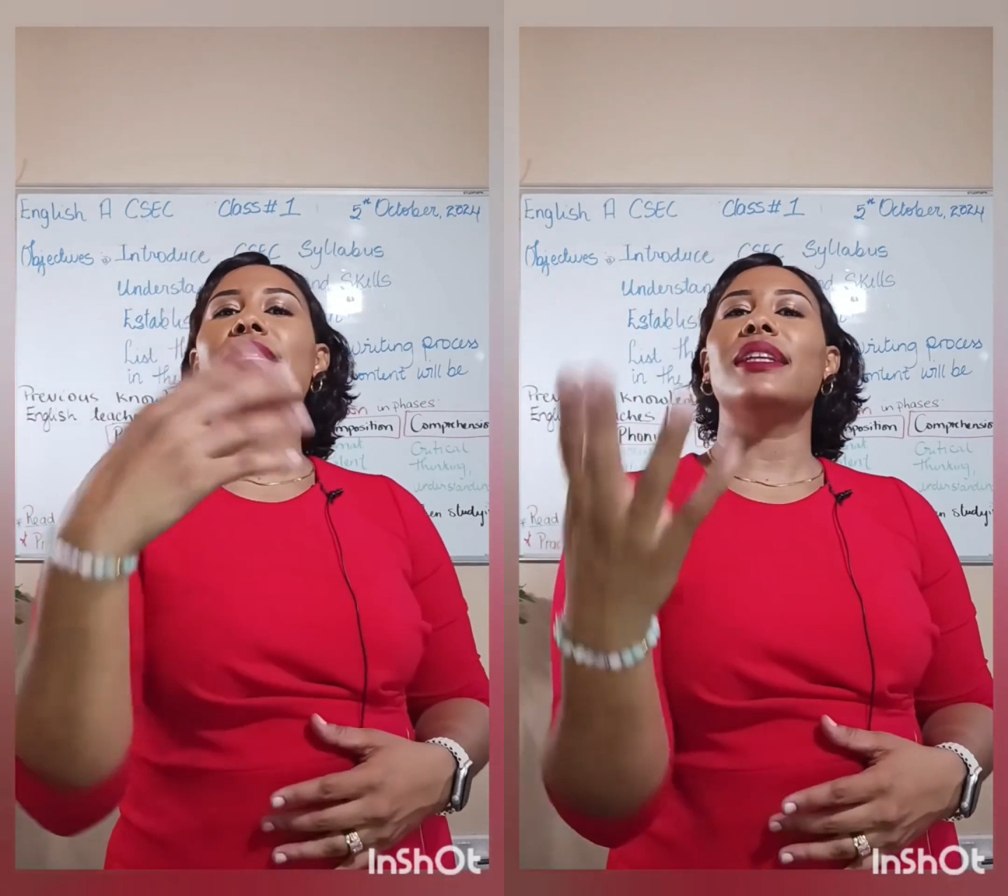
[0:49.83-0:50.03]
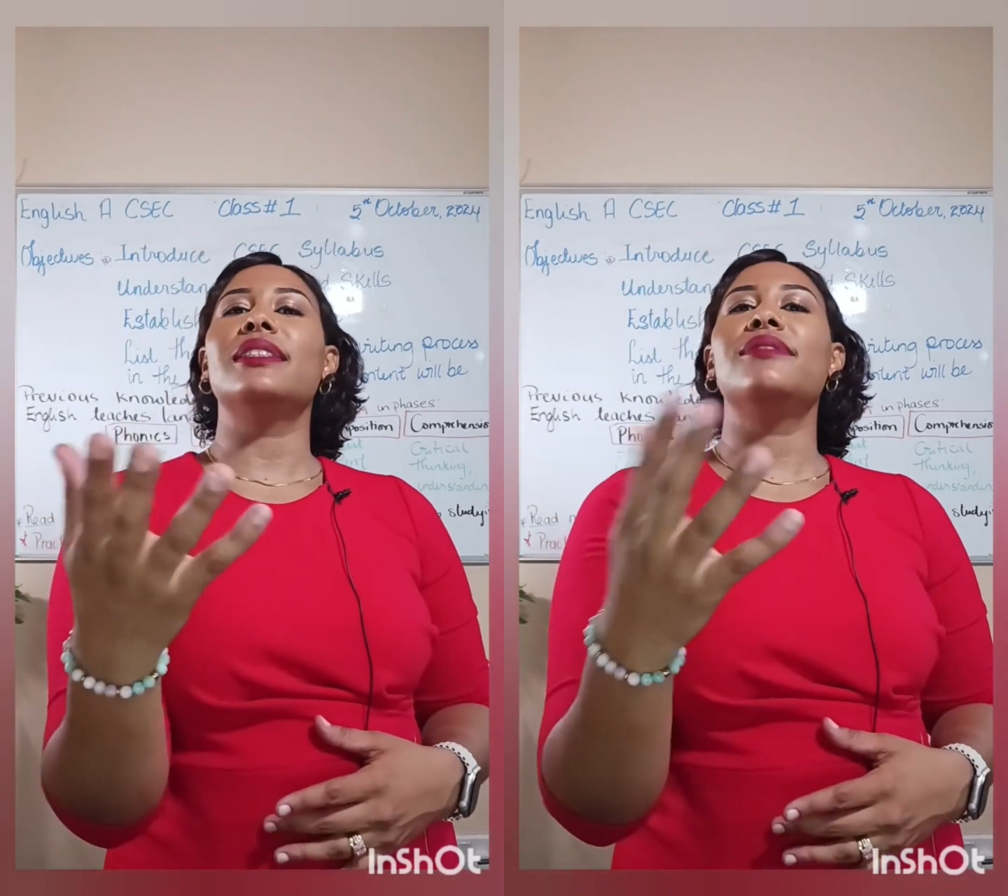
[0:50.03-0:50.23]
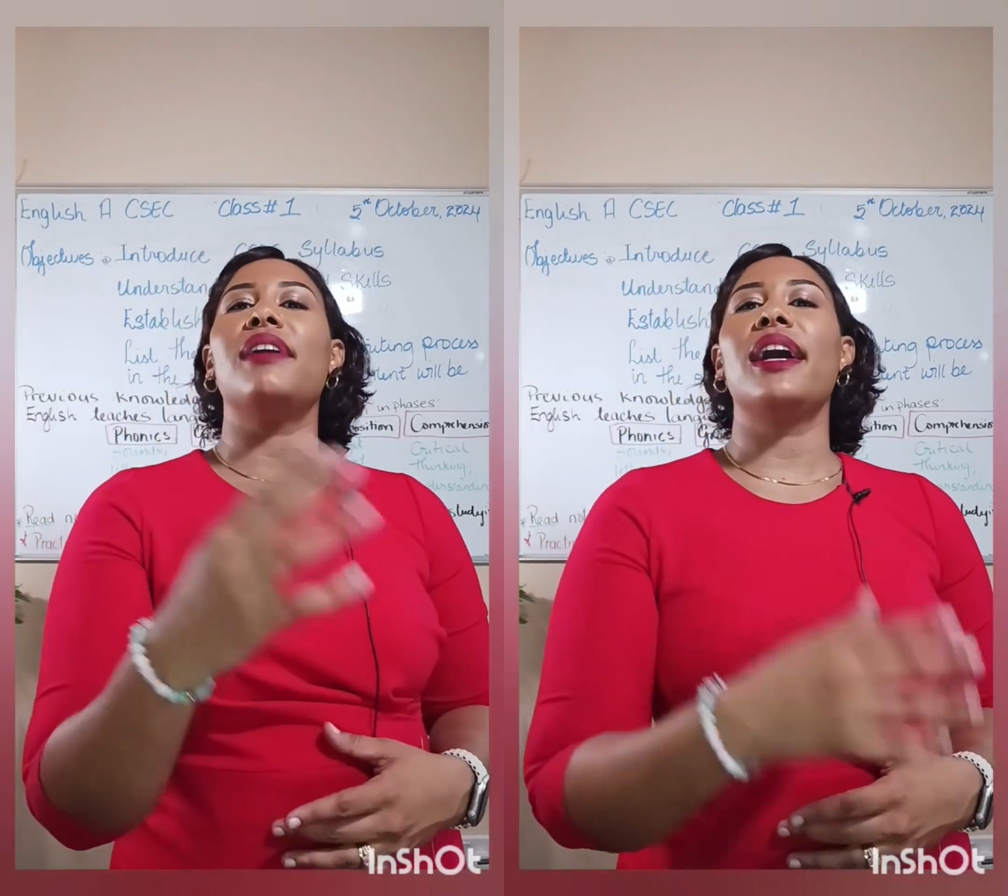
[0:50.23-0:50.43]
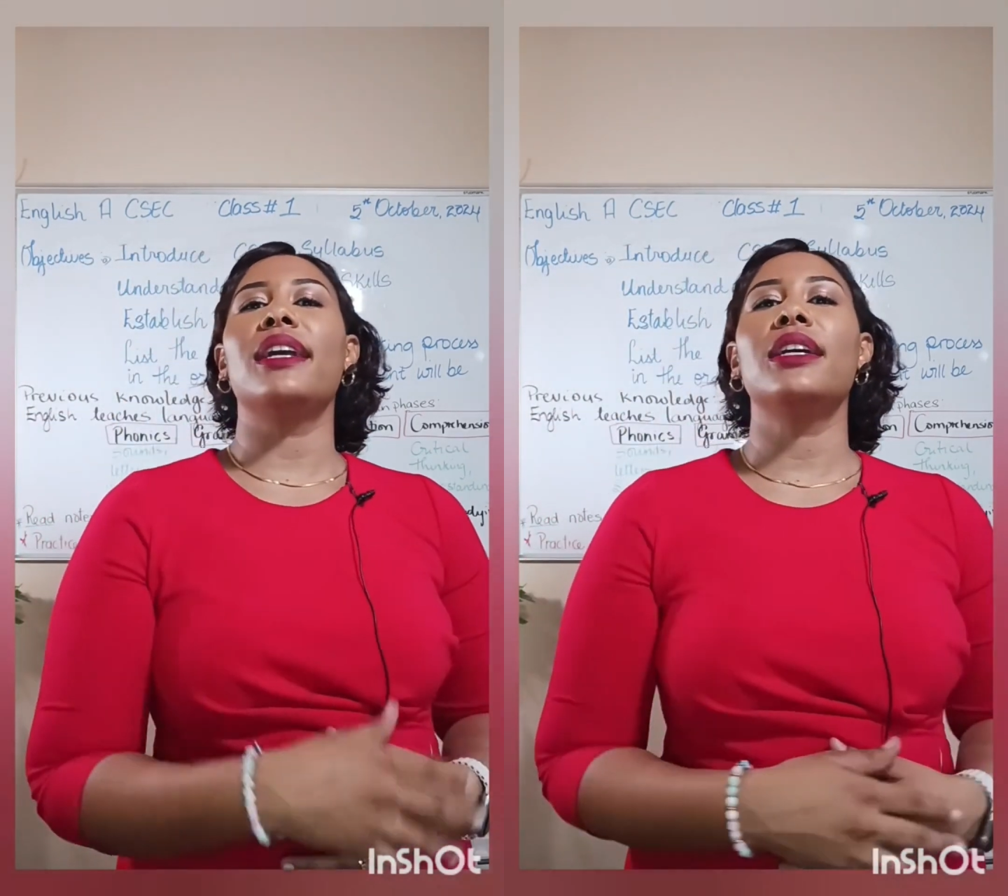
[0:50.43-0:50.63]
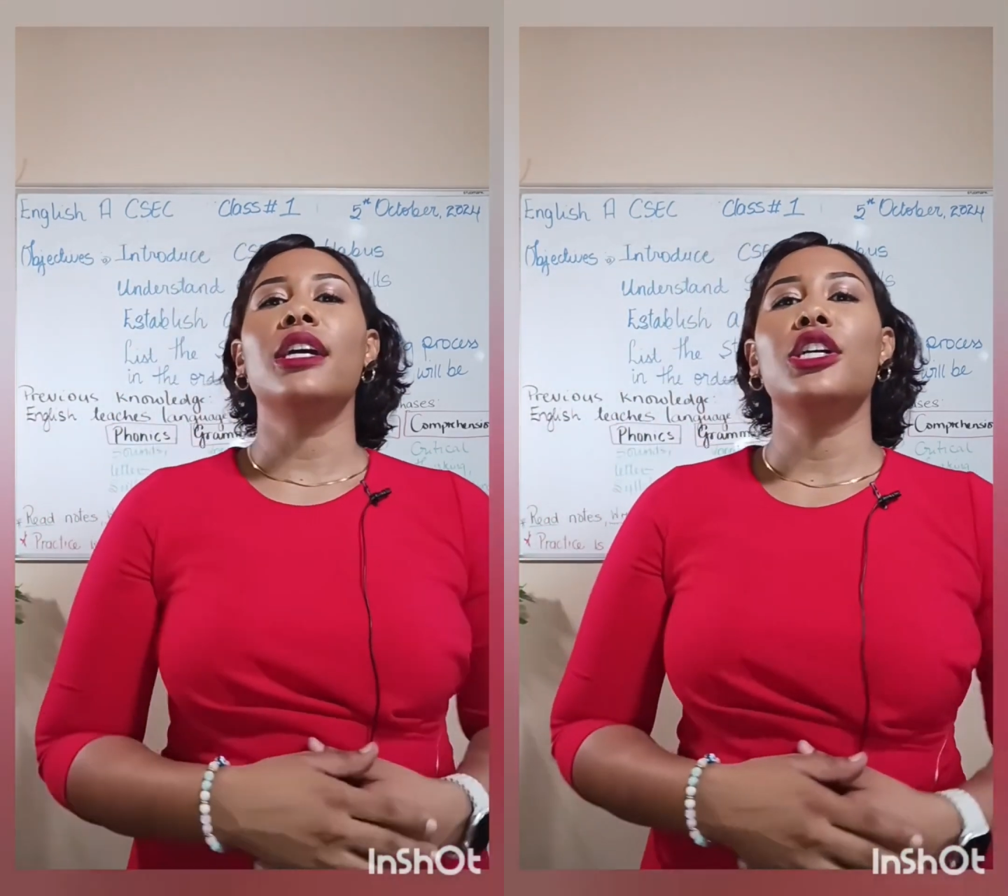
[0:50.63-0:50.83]
satisfied
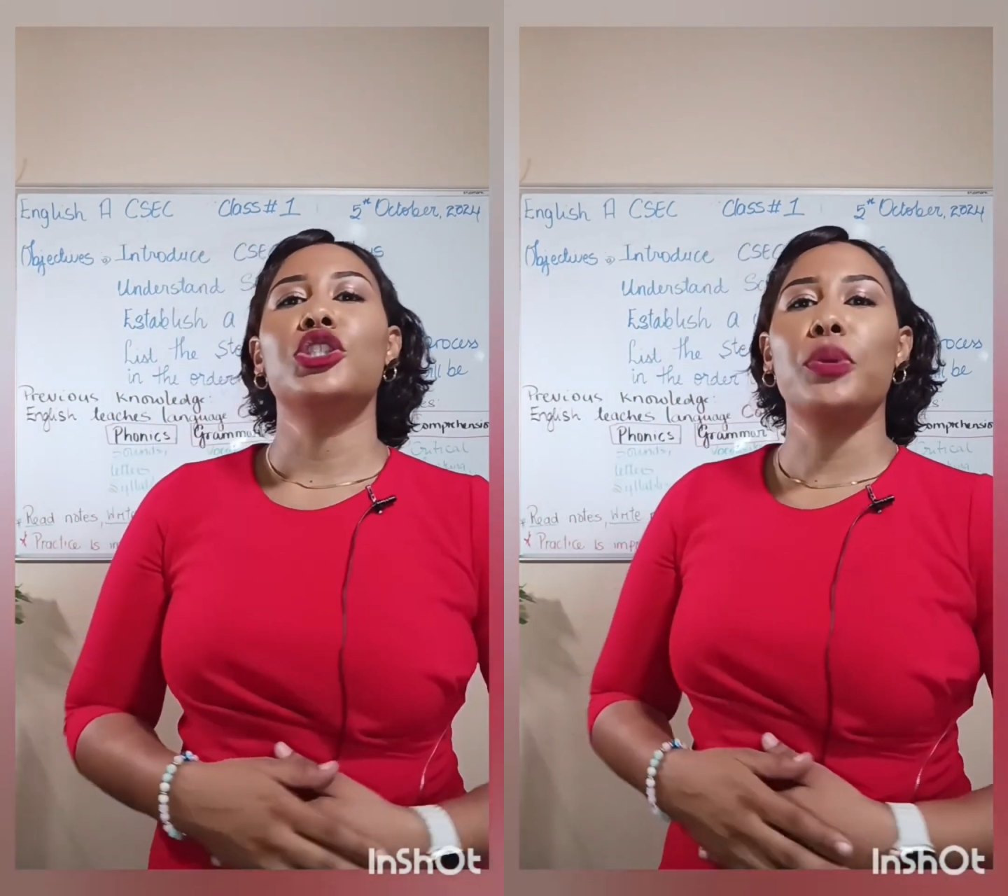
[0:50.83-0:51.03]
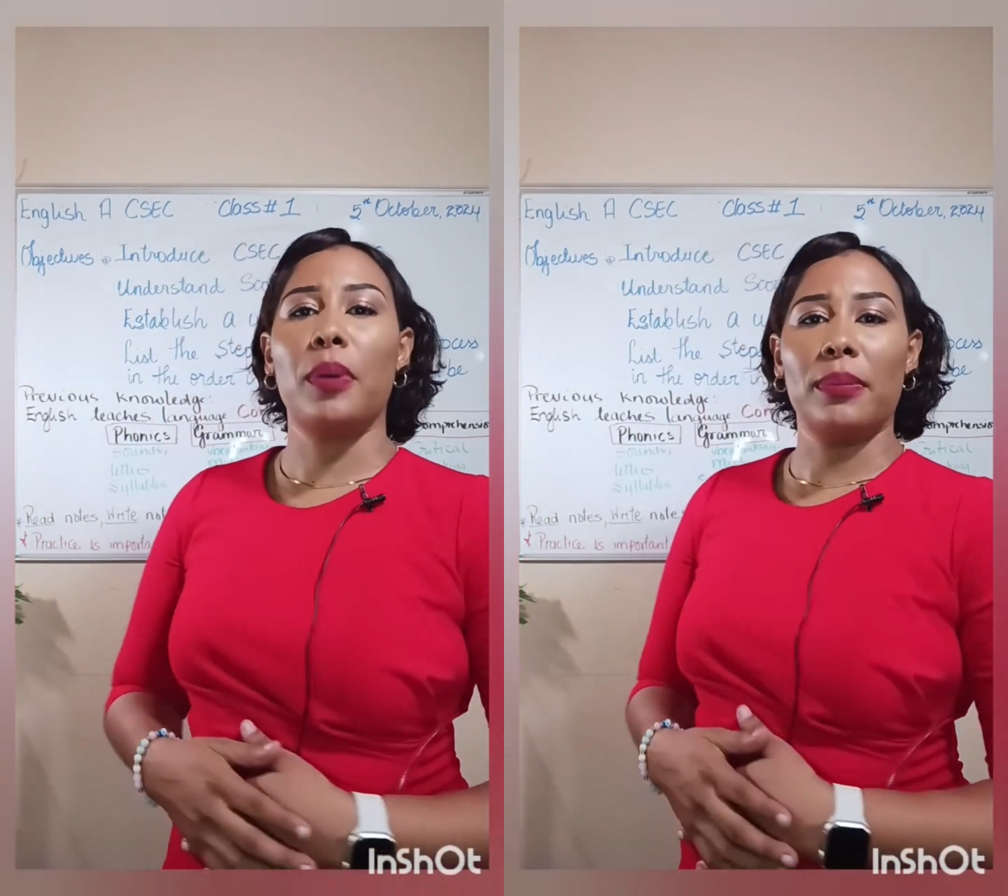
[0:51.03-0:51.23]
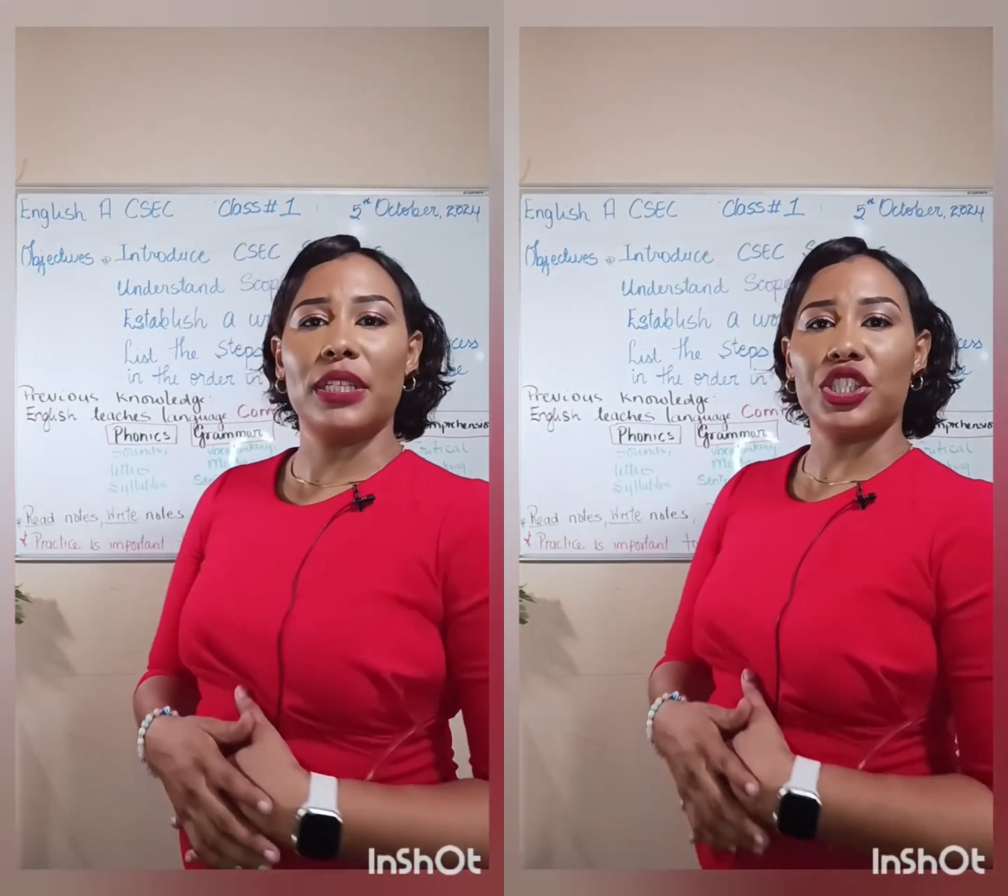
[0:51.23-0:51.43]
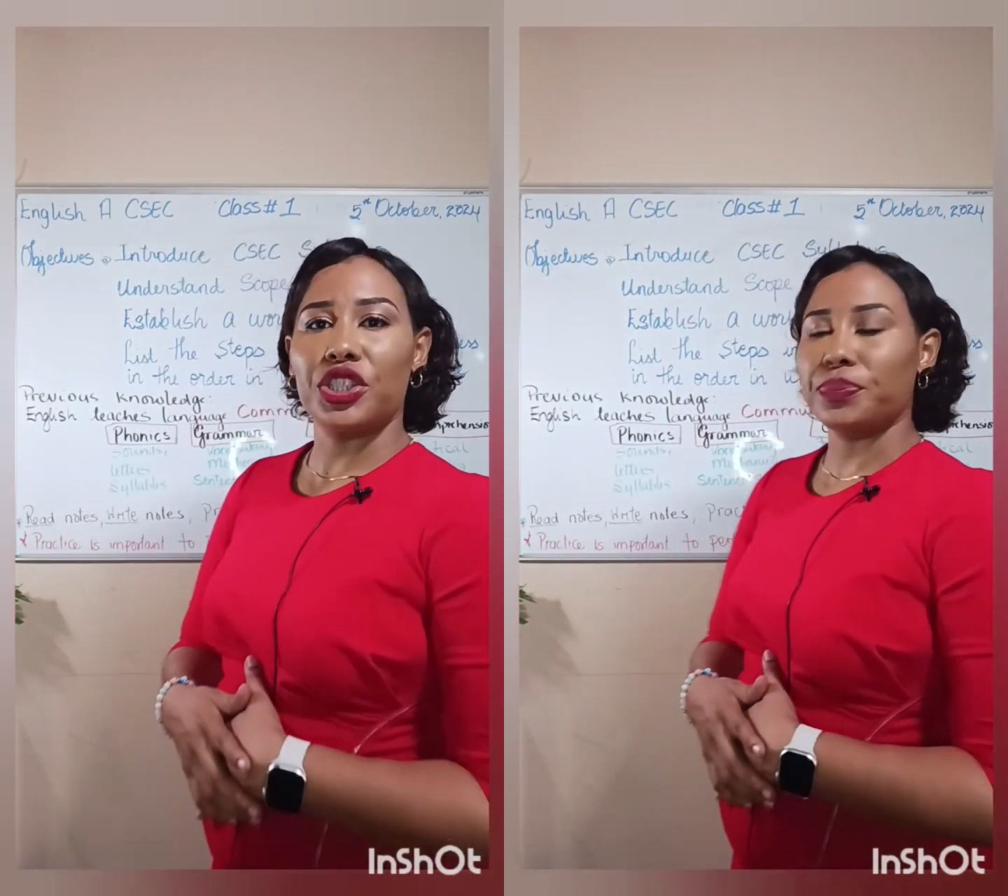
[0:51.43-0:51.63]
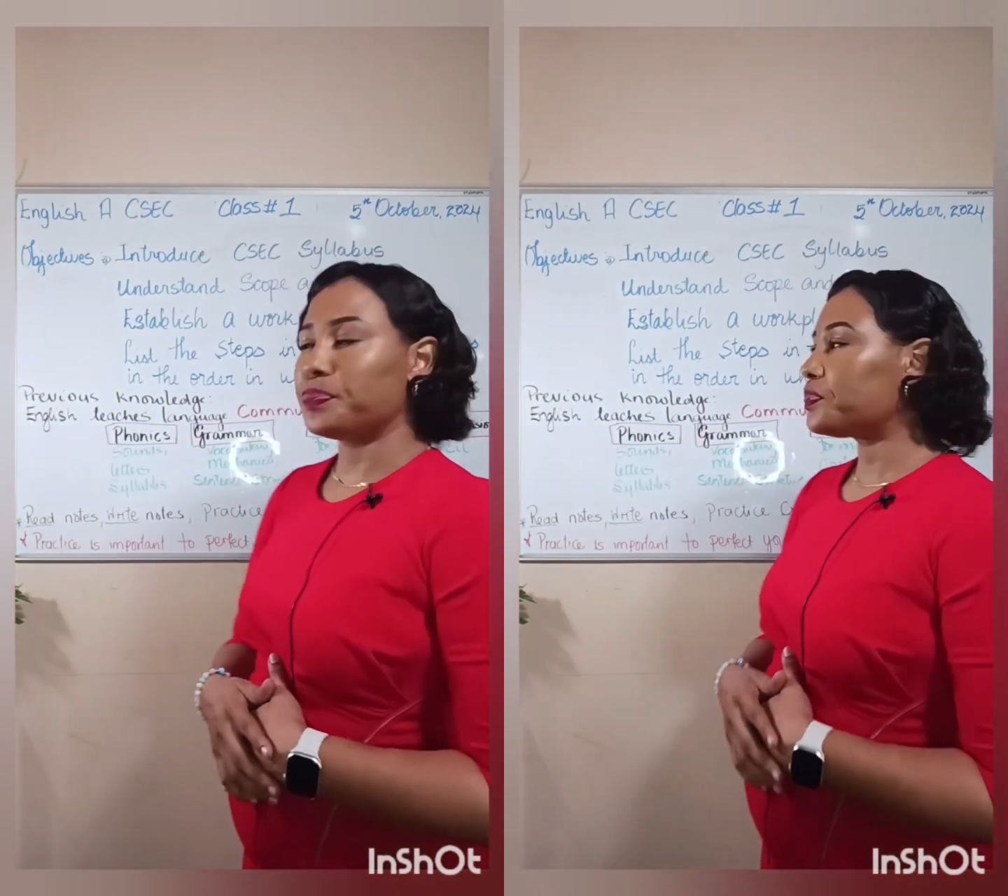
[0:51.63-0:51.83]
to publish.